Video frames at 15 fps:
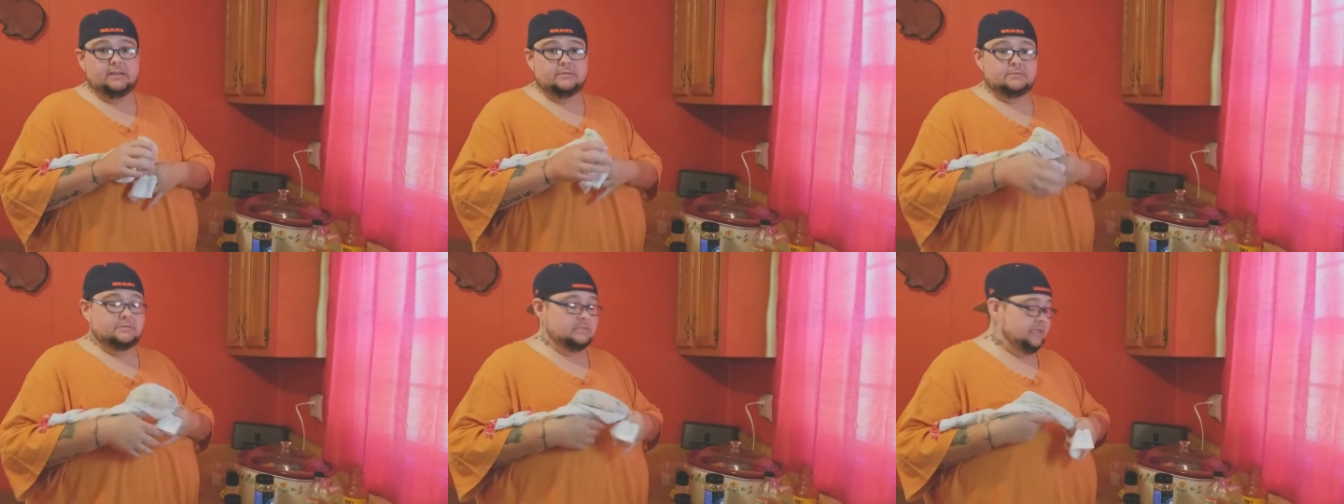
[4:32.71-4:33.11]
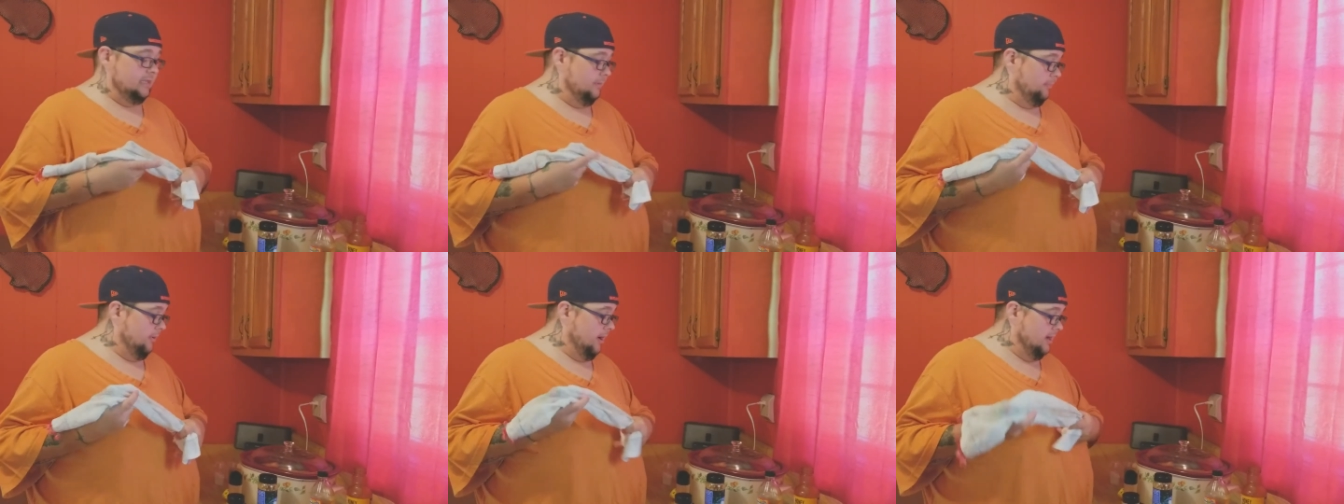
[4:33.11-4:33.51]
to see
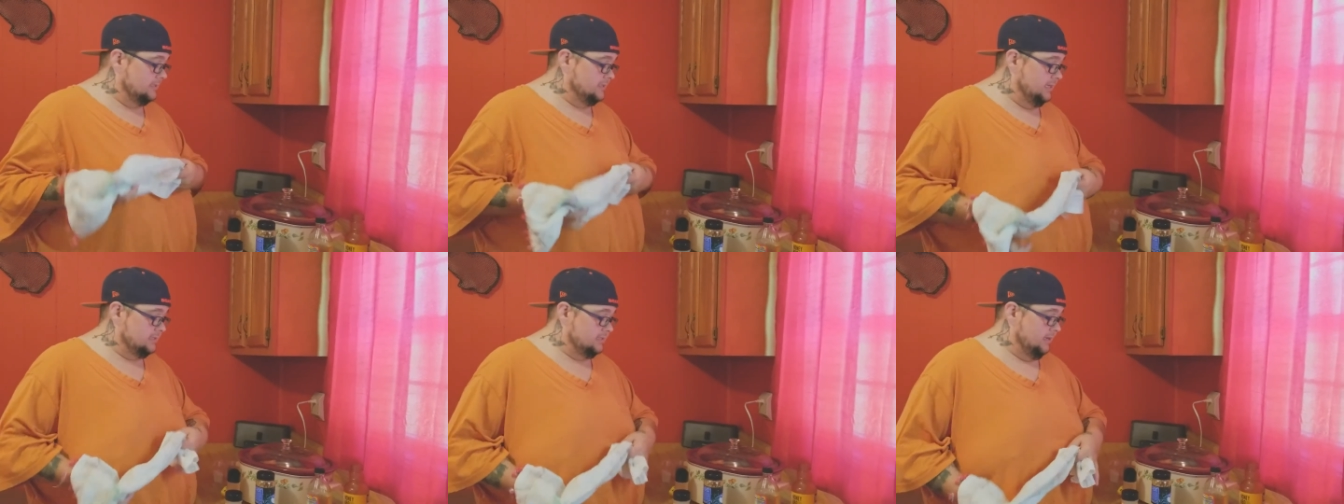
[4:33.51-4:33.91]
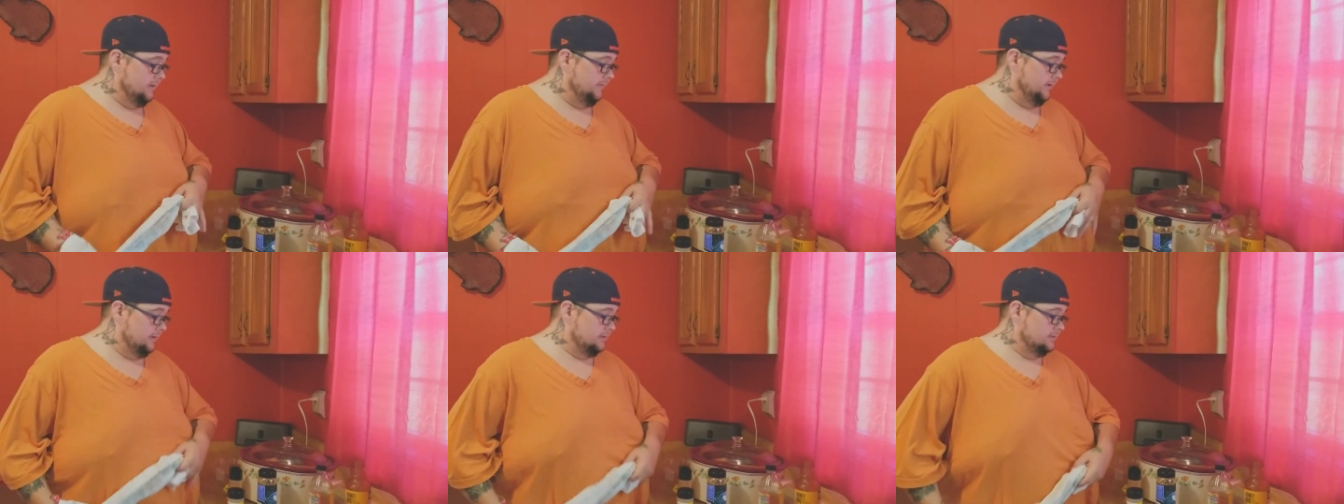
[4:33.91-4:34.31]
the process
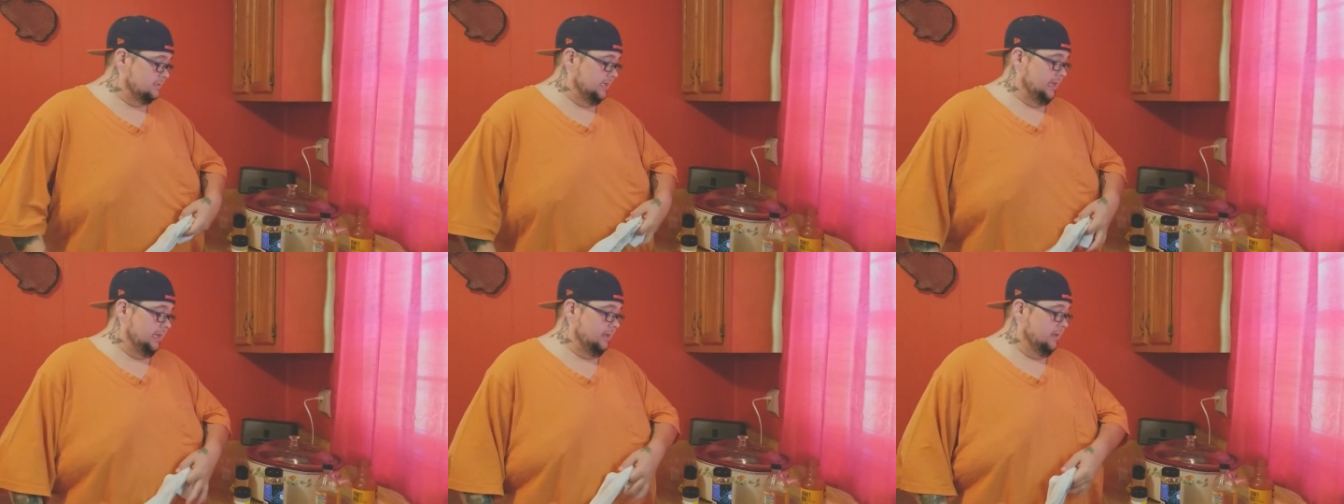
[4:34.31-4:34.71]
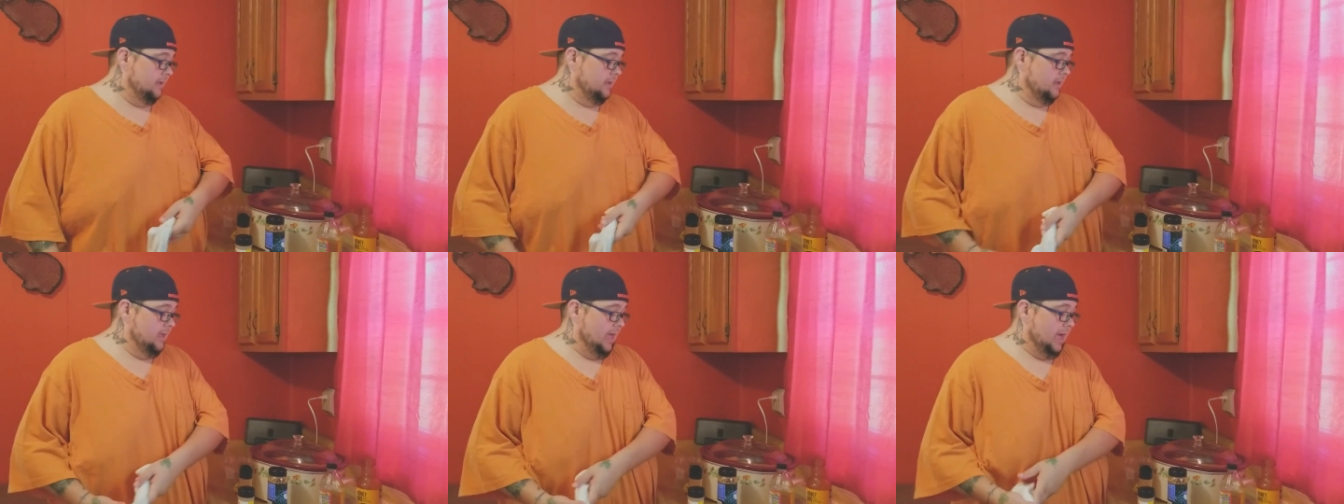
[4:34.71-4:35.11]
of it and see
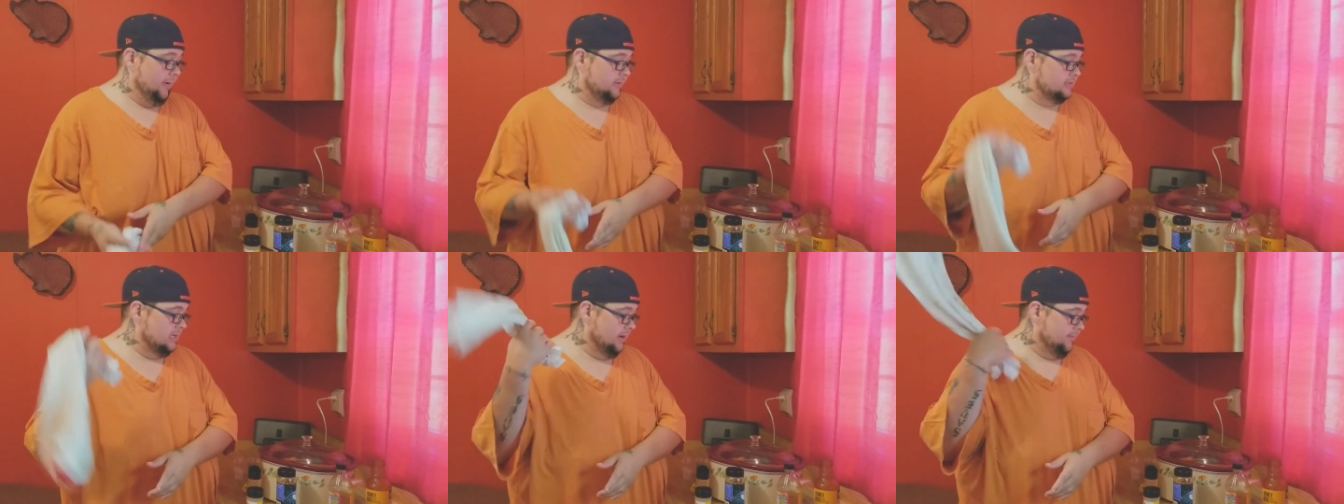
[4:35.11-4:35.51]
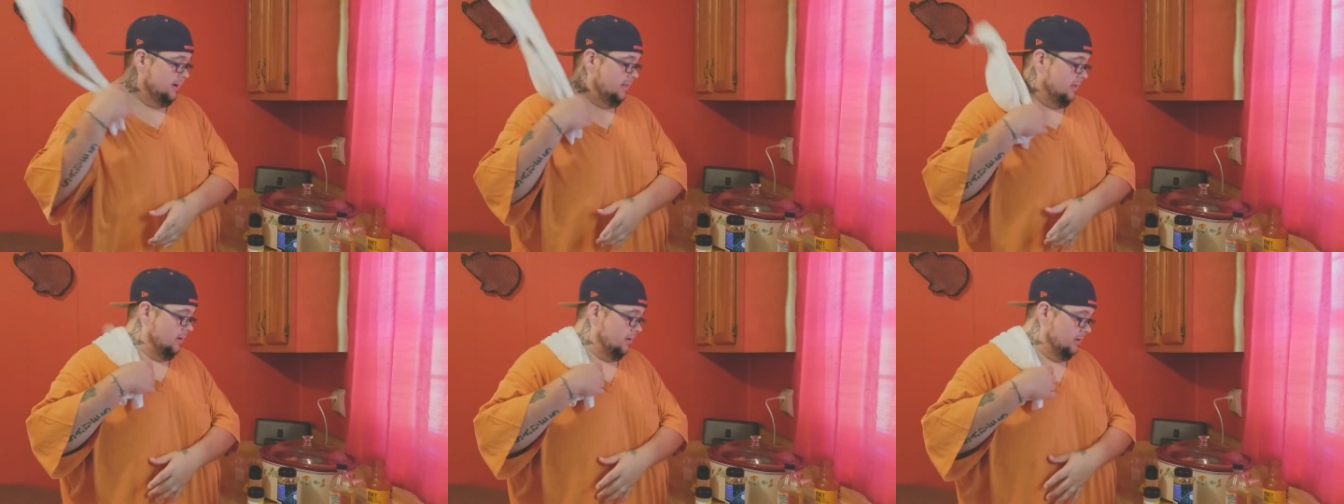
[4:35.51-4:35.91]
how it's coming
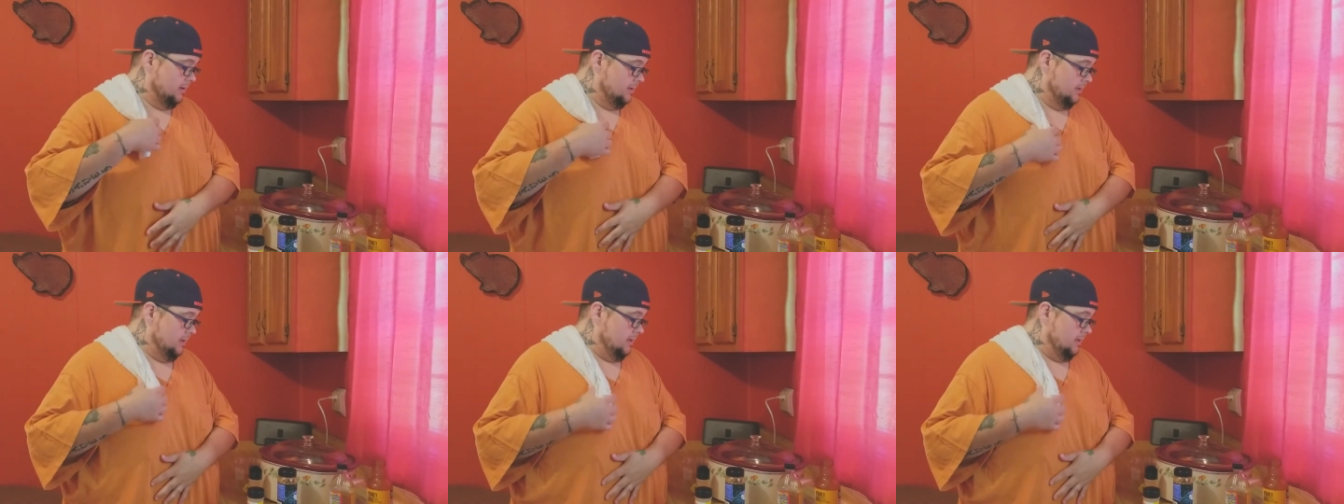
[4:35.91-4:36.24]
along.